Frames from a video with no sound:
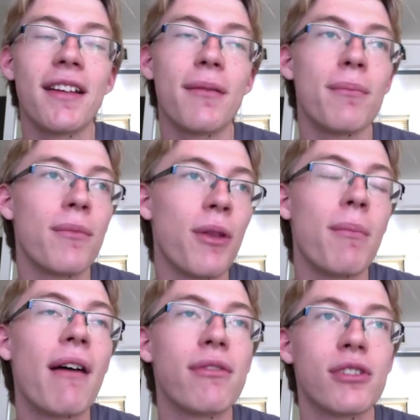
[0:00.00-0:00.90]
the
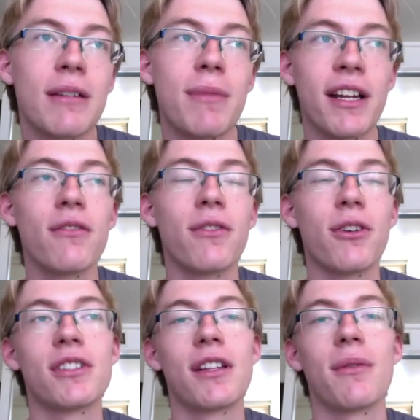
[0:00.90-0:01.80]
Marvel Cinematic
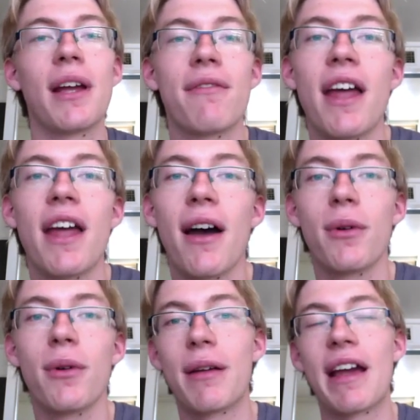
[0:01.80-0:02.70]
Universe that we have now.
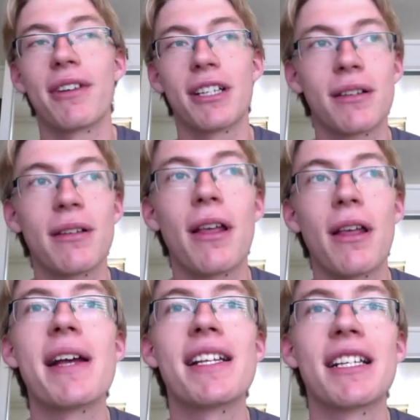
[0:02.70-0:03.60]
We'd be having the
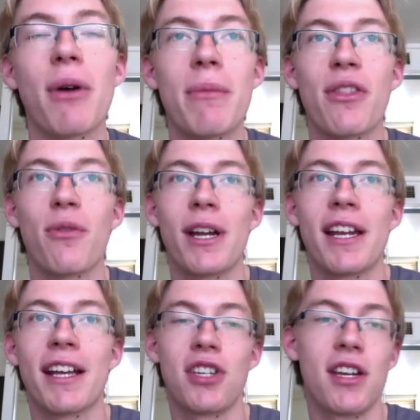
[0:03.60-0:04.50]
Amazing Spider-Man 3
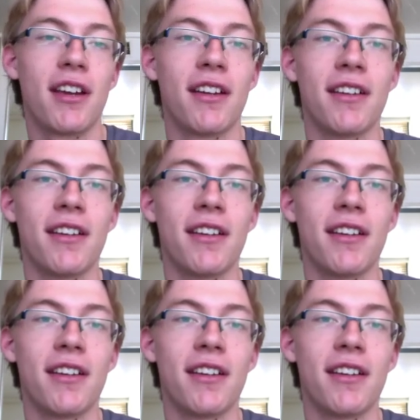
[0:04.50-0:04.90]
next year.